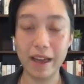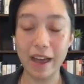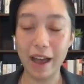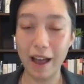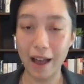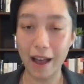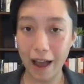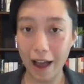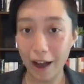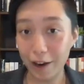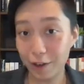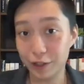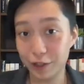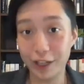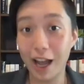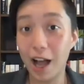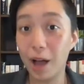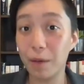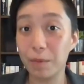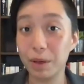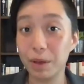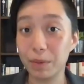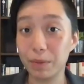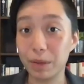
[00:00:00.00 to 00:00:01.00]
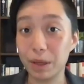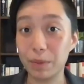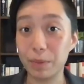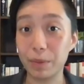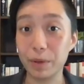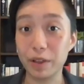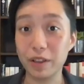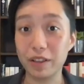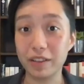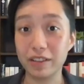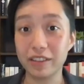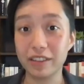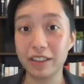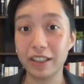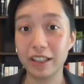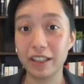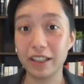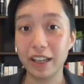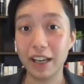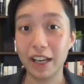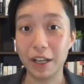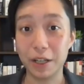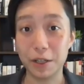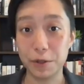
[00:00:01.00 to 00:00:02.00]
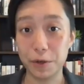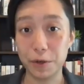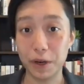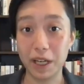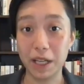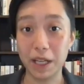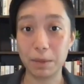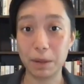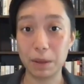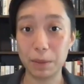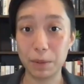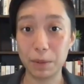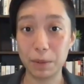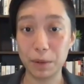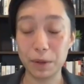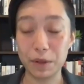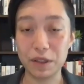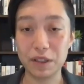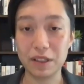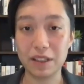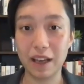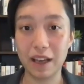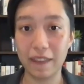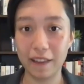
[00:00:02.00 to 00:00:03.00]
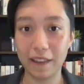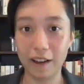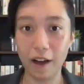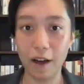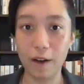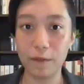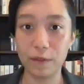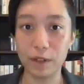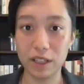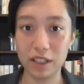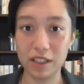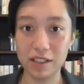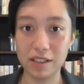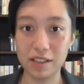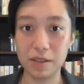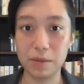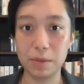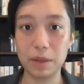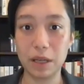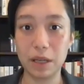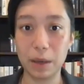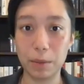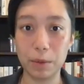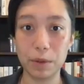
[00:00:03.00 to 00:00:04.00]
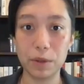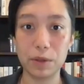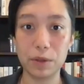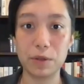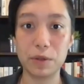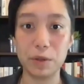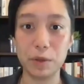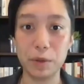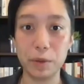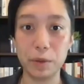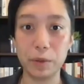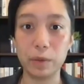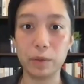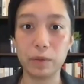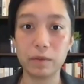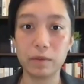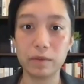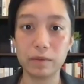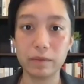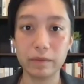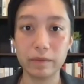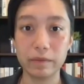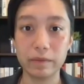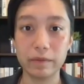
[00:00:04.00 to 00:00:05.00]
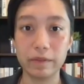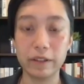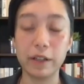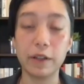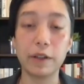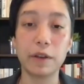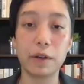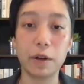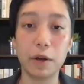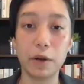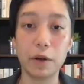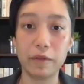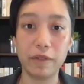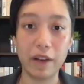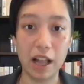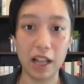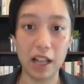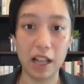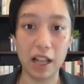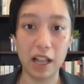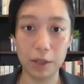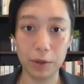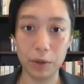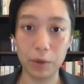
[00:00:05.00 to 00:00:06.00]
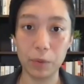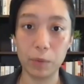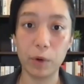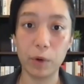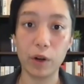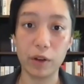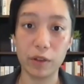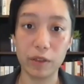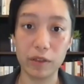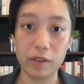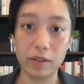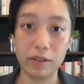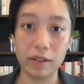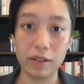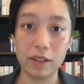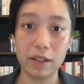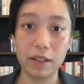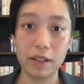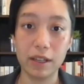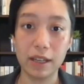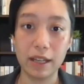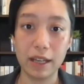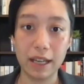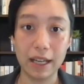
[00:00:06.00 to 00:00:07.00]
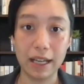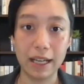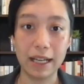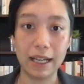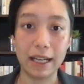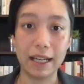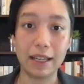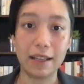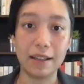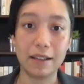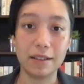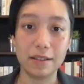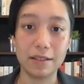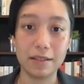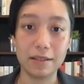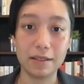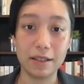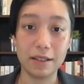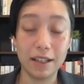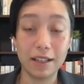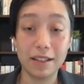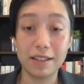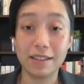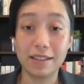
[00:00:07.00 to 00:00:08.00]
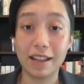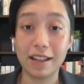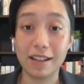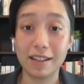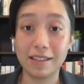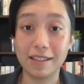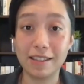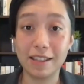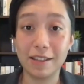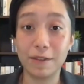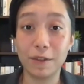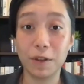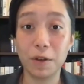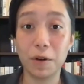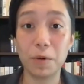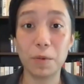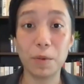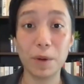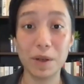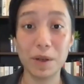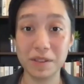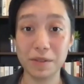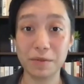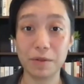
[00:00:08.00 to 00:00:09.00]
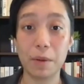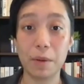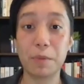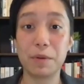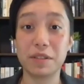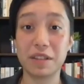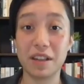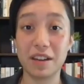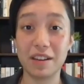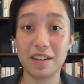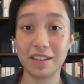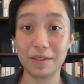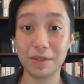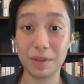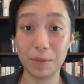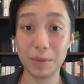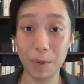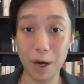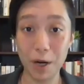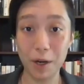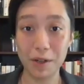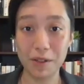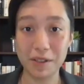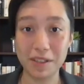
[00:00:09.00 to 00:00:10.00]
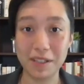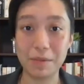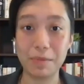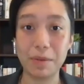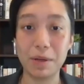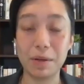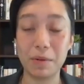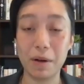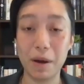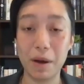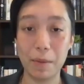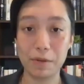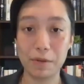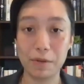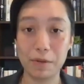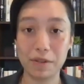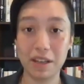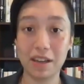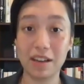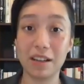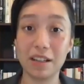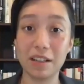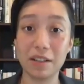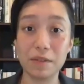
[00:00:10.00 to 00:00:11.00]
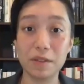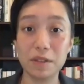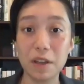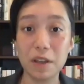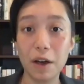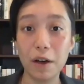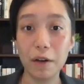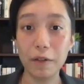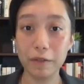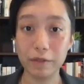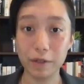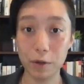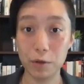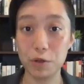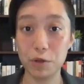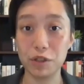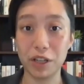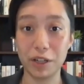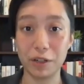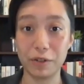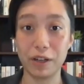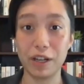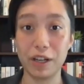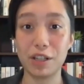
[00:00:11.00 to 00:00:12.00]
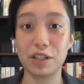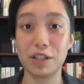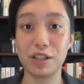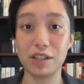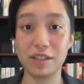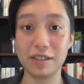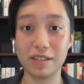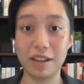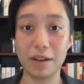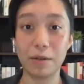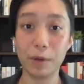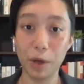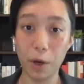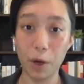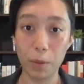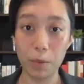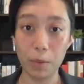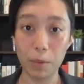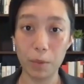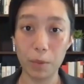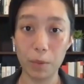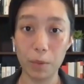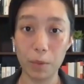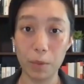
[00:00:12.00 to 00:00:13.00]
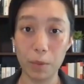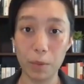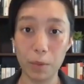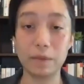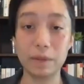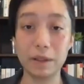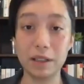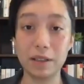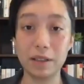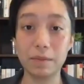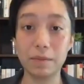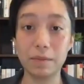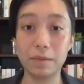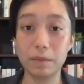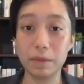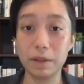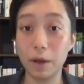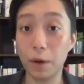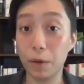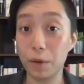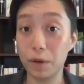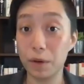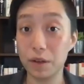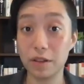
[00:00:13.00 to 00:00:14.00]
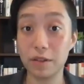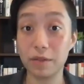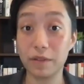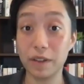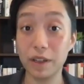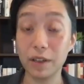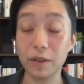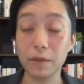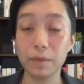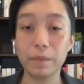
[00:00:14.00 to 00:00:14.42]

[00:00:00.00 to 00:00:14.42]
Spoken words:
actually helping people and training people to get the confidence to be able to feel their own value and worth. And in a sense, even though it wasn't representative democracy, be representatives of future generations that would hope to go into the field.